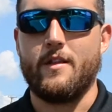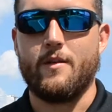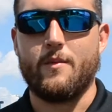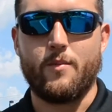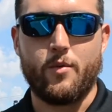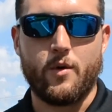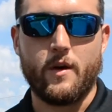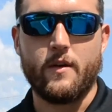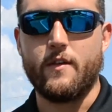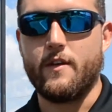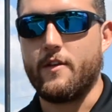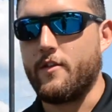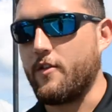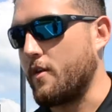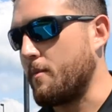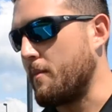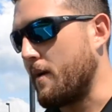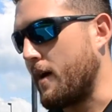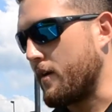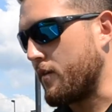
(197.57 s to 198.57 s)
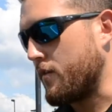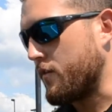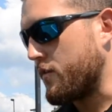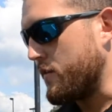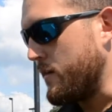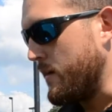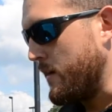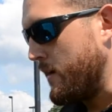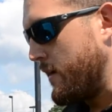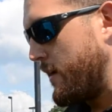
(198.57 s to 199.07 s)
the previous year
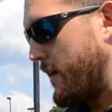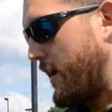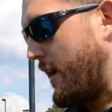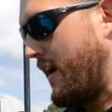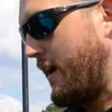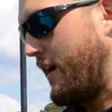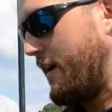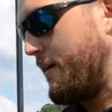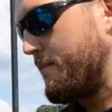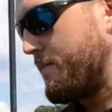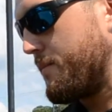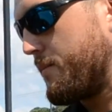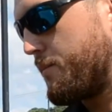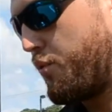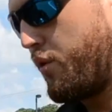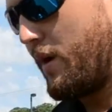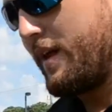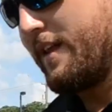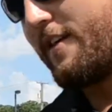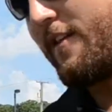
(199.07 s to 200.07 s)
models. Plenty